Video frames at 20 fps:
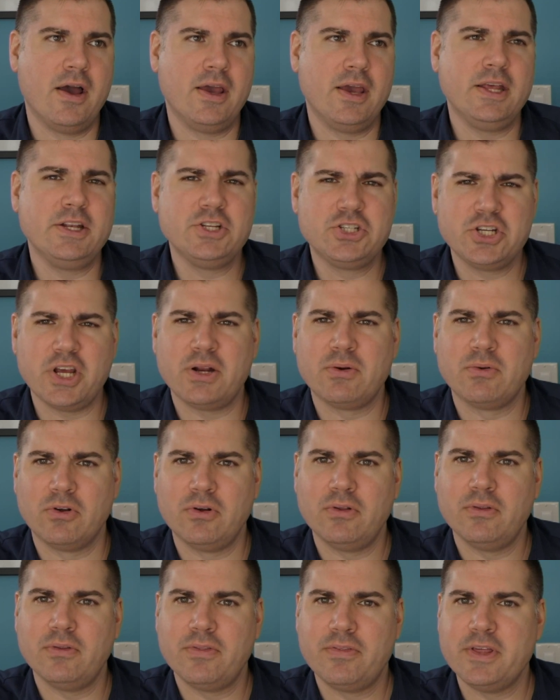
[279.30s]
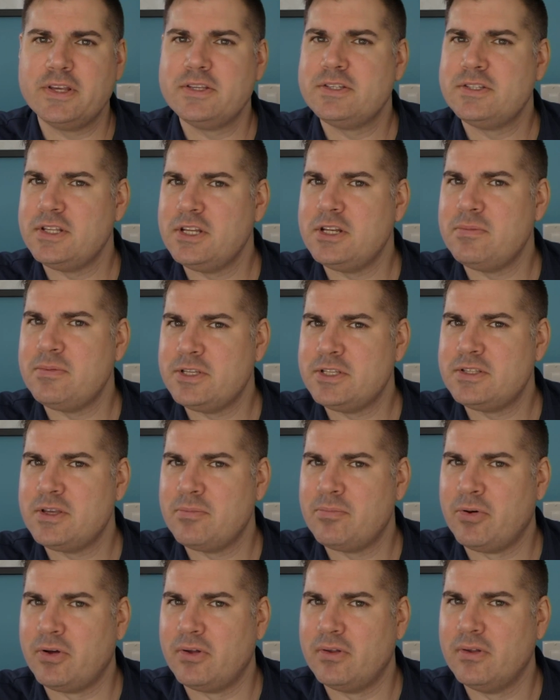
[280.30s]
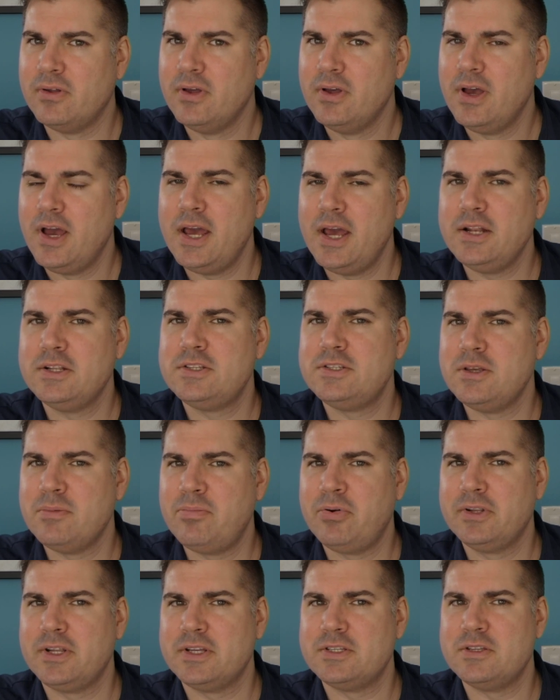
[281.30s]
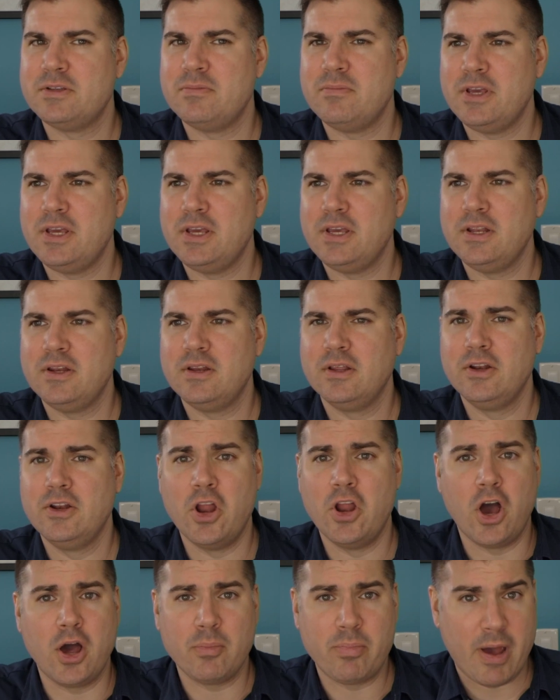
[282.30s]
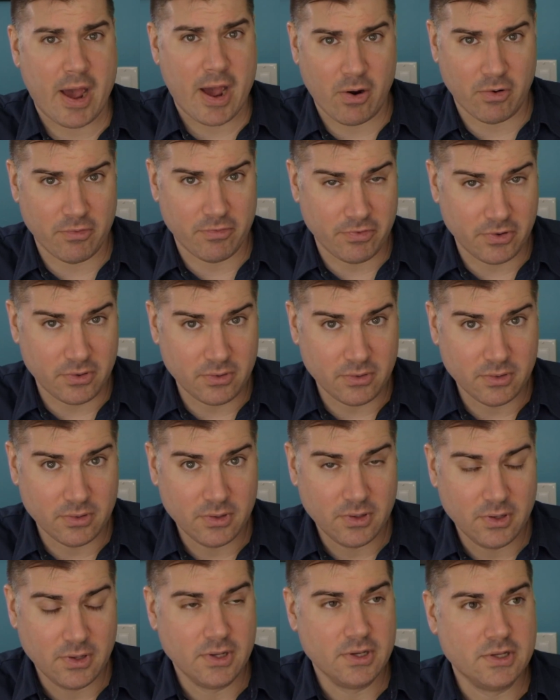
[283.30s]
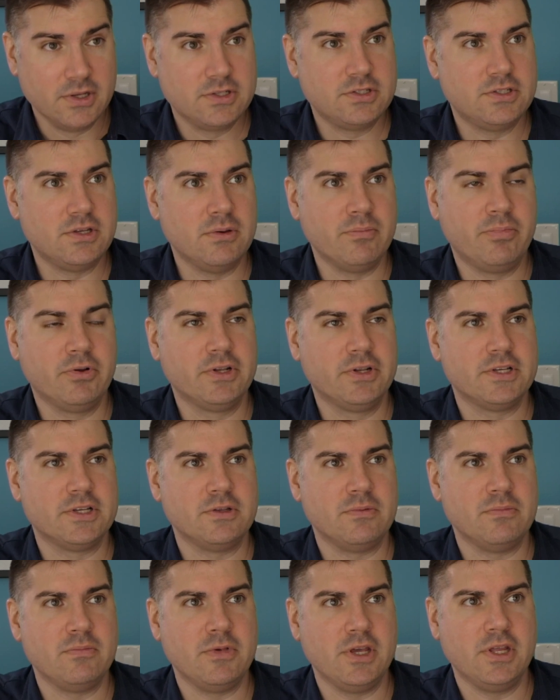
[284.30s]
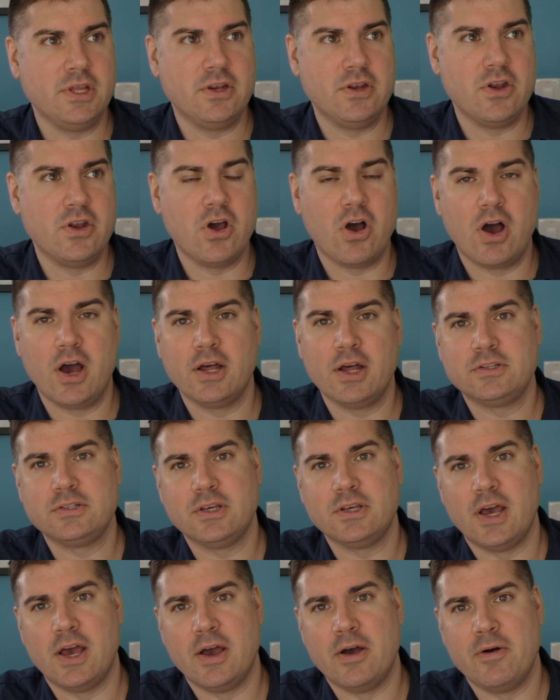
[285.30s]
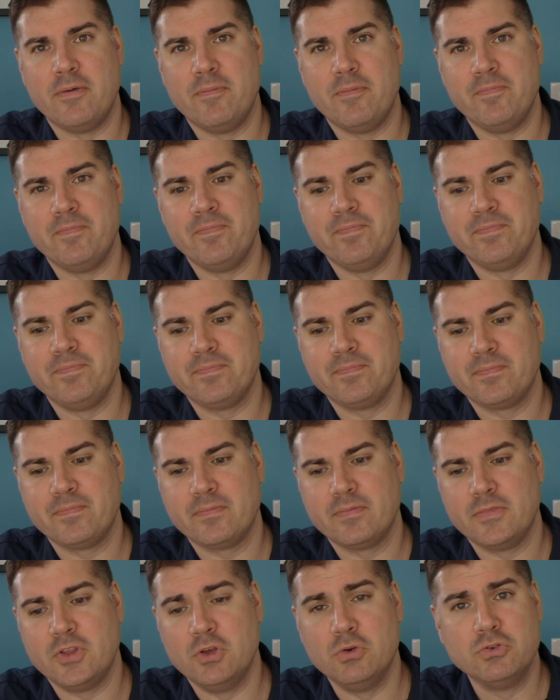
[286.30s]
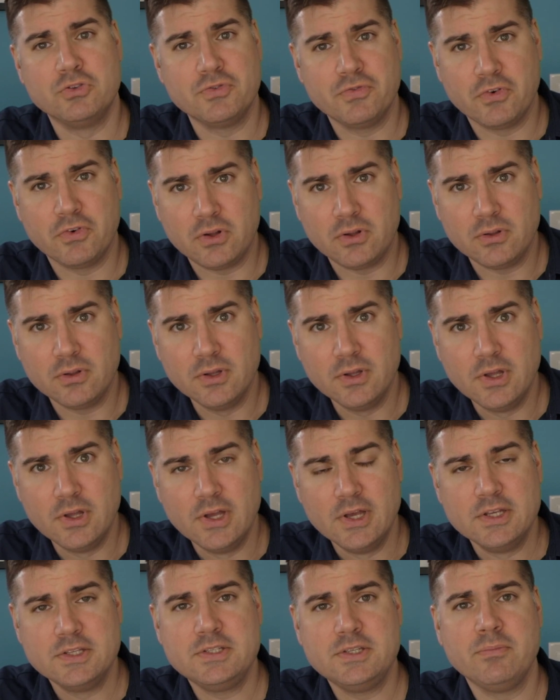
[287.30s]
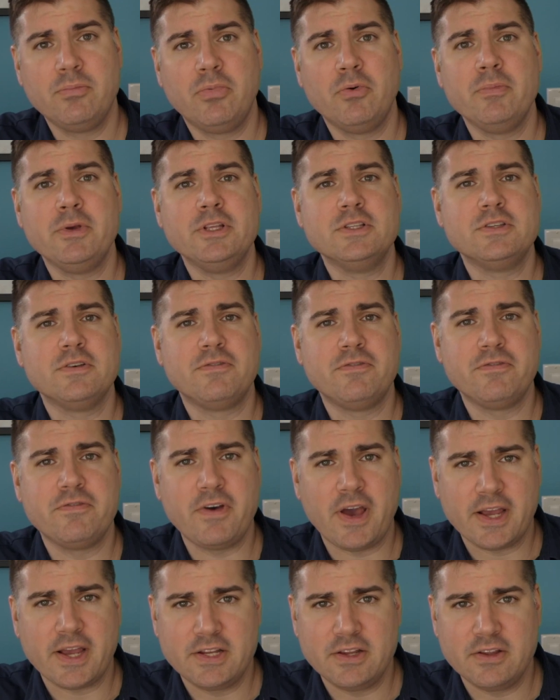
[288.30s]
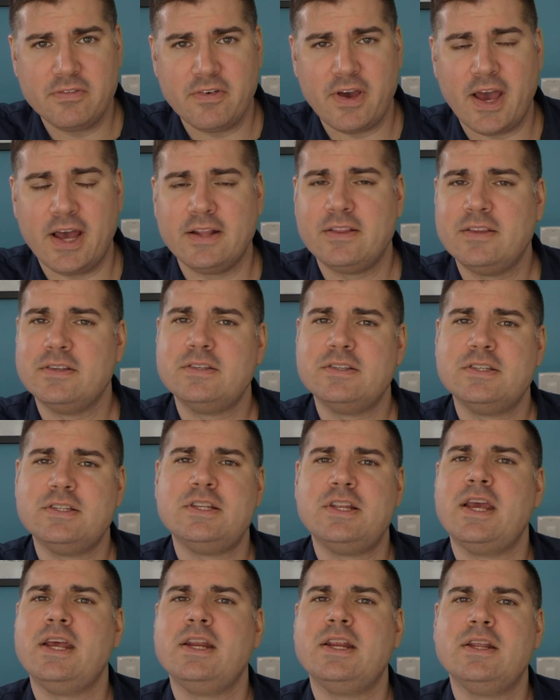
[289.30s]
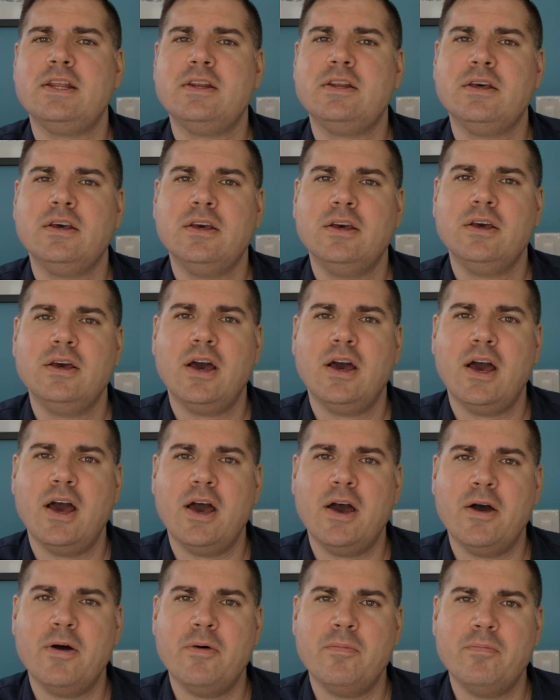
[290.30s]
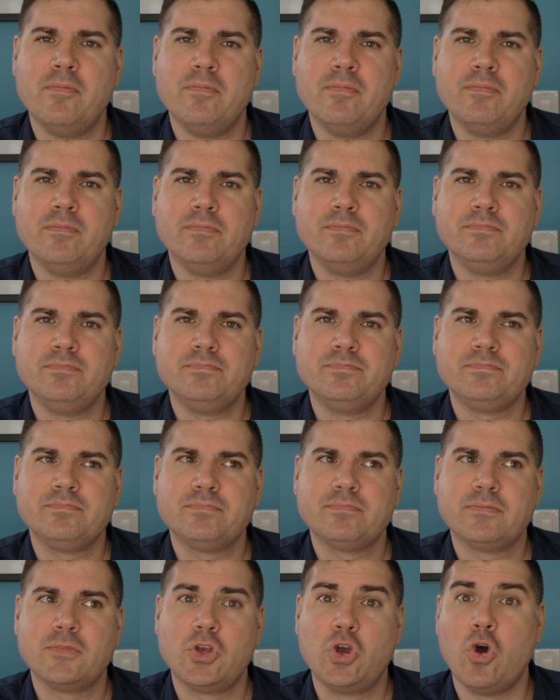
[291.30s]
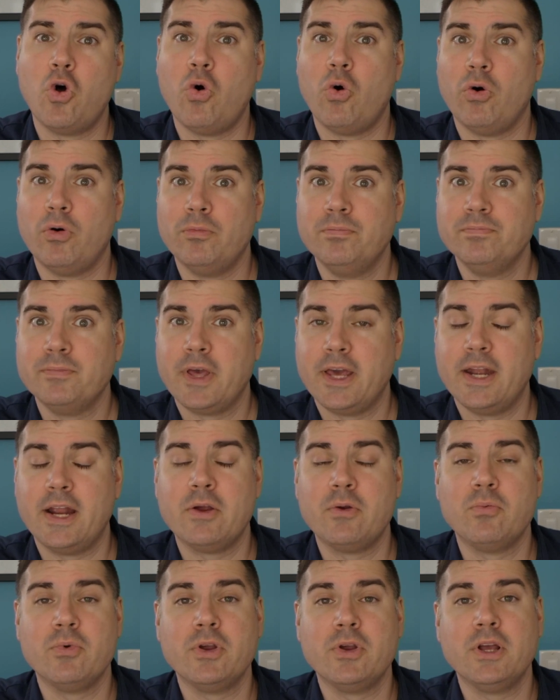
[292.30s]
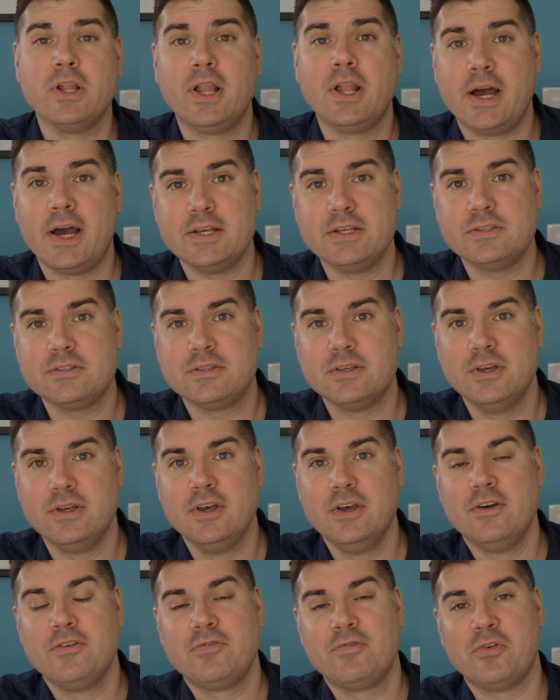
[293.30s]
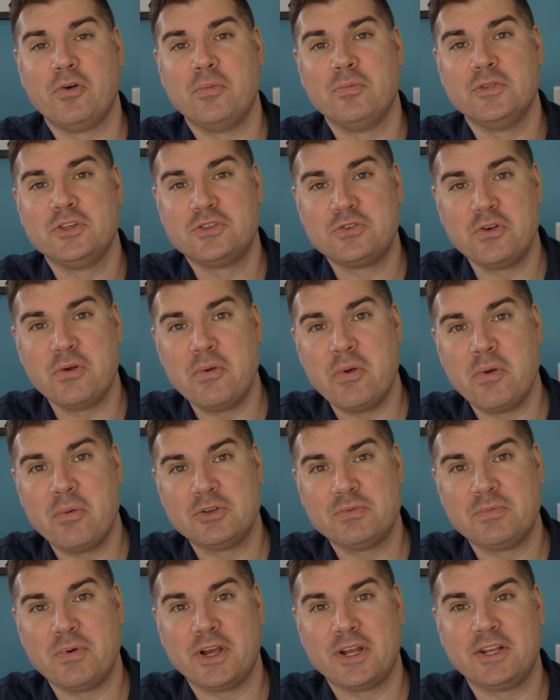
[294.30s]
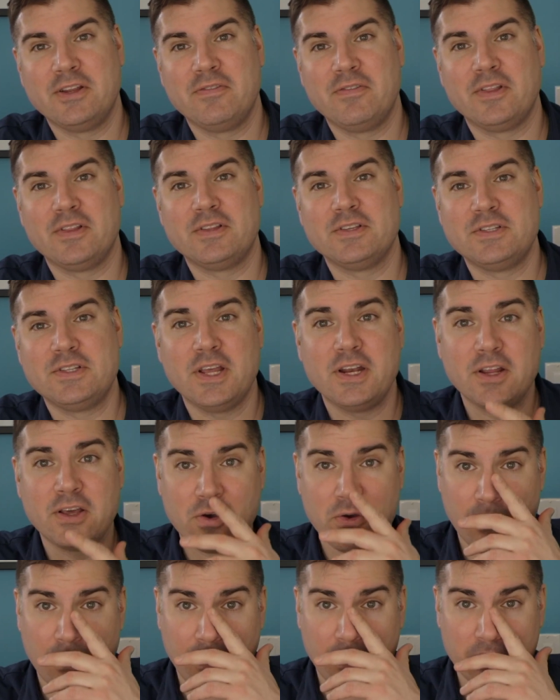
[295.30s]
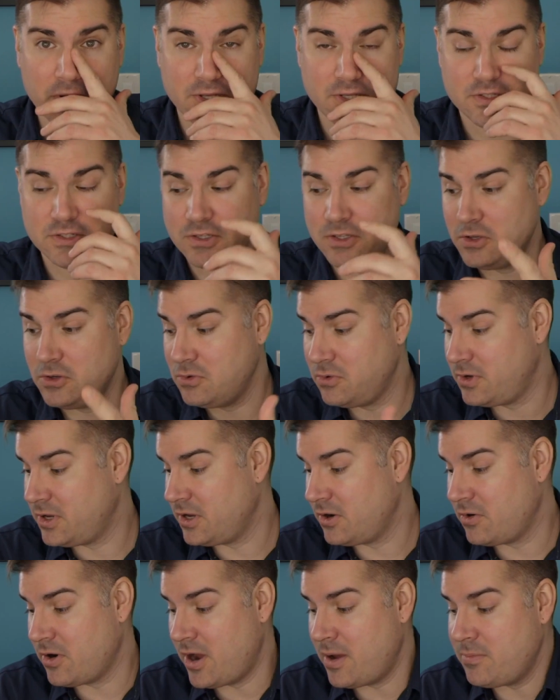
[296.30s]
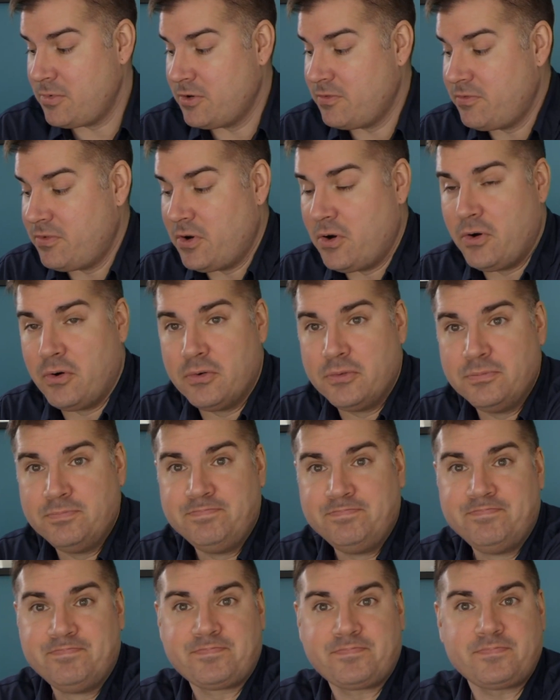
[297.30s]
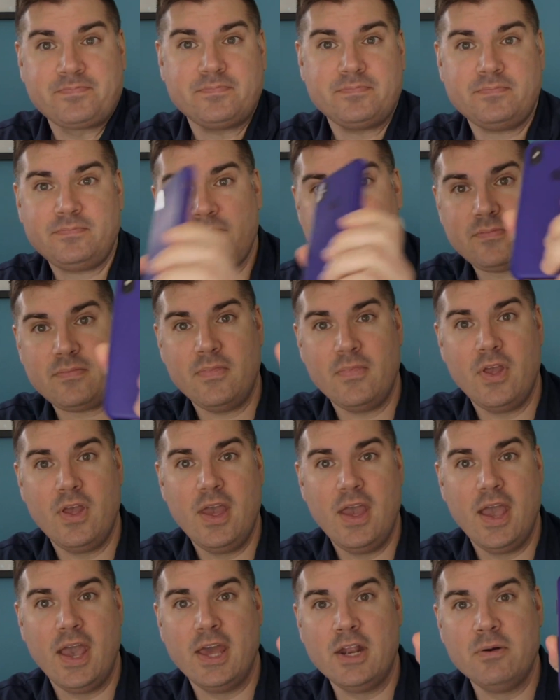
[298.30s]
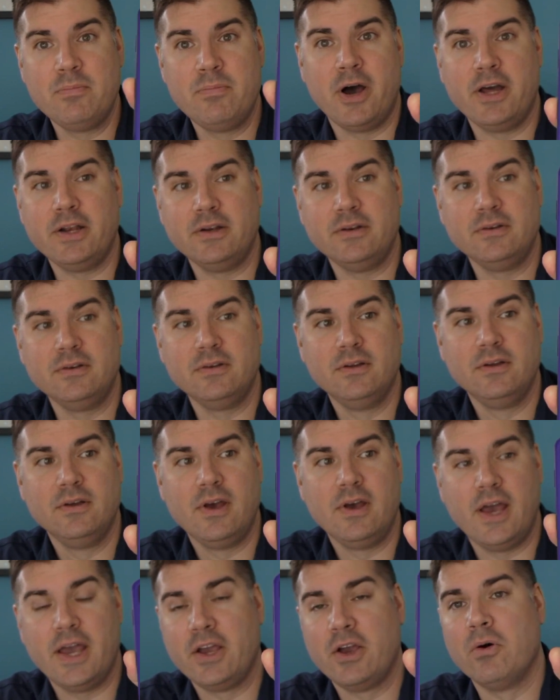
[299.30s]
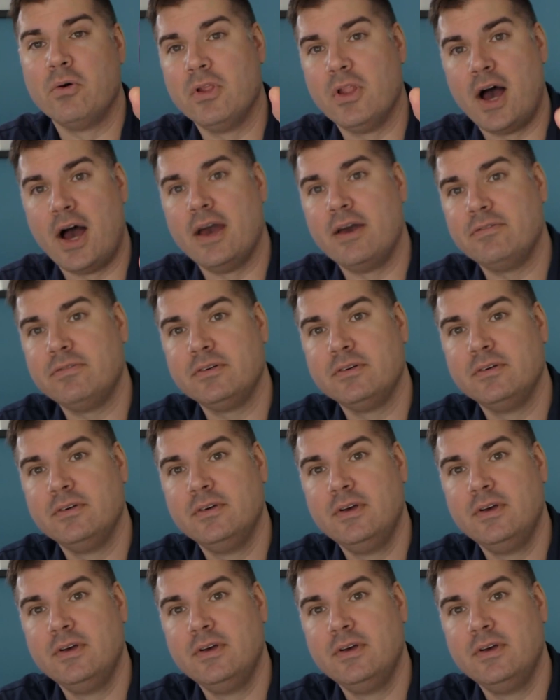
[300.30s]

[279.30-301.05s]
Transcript: In general, things need to be simple. And simple doesn't mean not powerful. Simple doesn't mean not useful. Simple means effective at the stated goal. And I realize from the streaming perspective that the stated goal is you can grab your phone, hit a button, and go live.